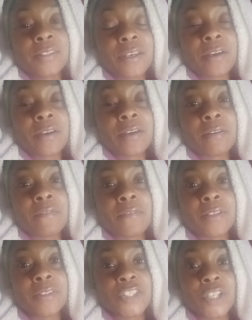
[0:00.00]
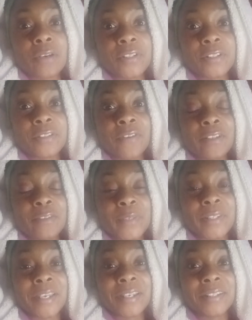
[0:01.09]
of childhood development that
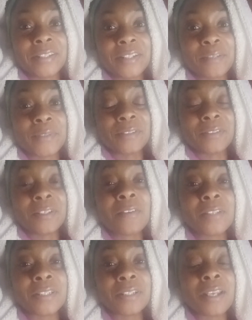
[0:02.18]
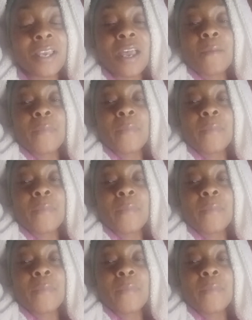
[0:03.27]
can lead up into adulthood. But